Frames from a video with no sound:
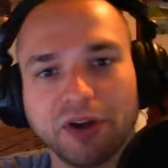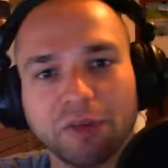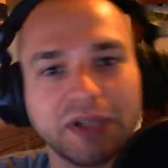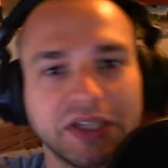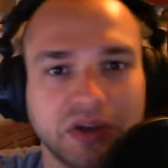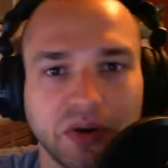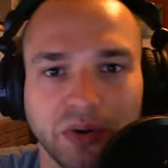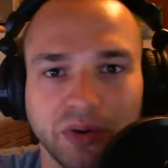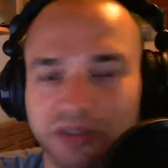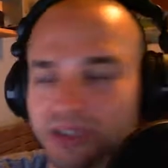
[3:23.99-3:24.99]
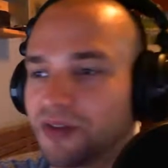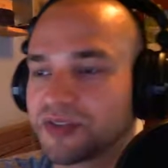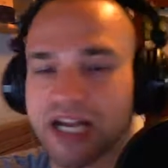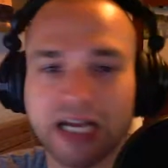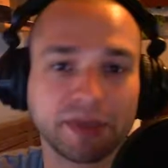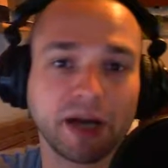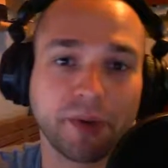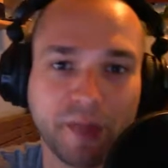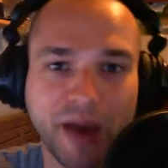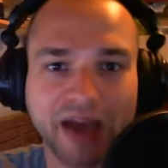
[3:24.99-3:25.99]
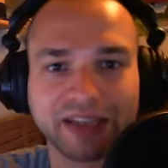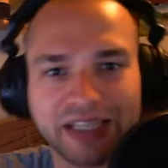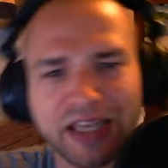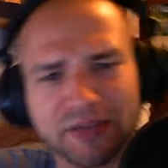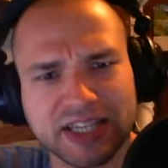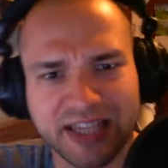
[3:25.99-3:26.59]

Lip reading: please hold, if it's not coming up automatically, give us a